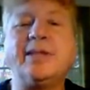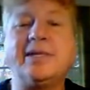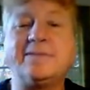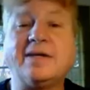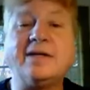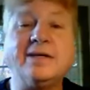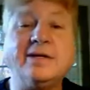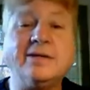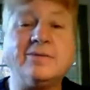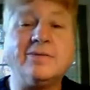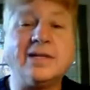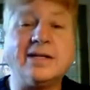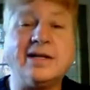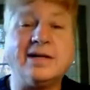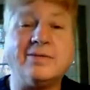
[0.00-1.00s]
I mean, I think you
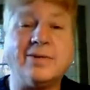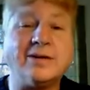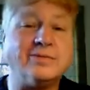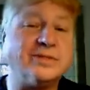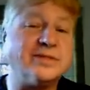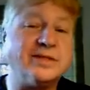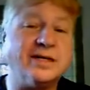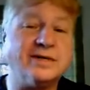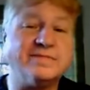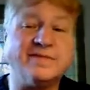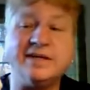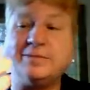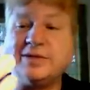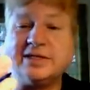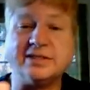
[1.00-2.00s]
could really get away with stealth
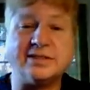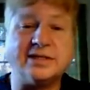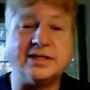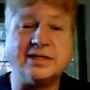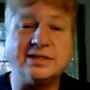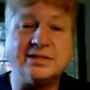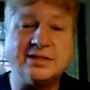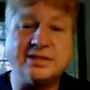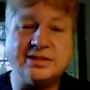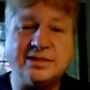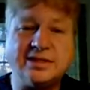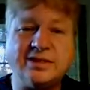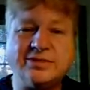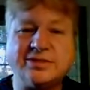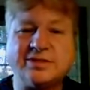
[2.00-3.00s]
vaping this thing because
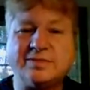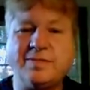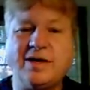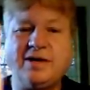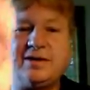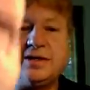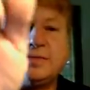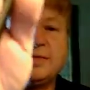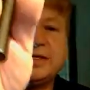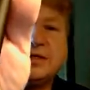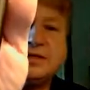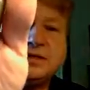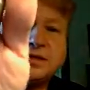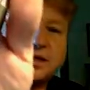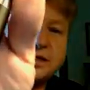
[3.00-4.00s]
it's so small. I
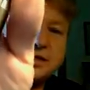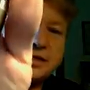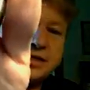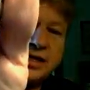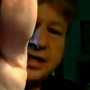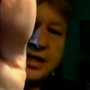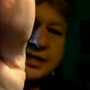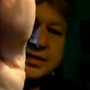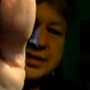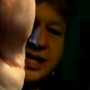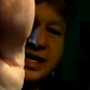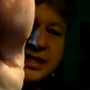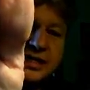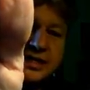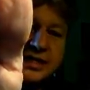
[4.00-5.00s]
mean, look at how
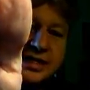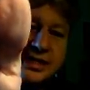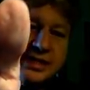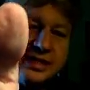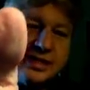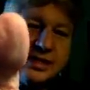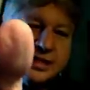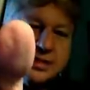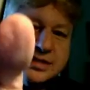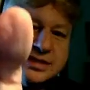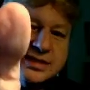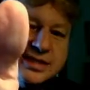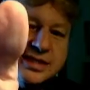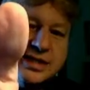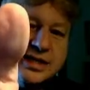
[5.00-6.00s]
tiny that thing is.
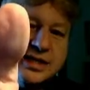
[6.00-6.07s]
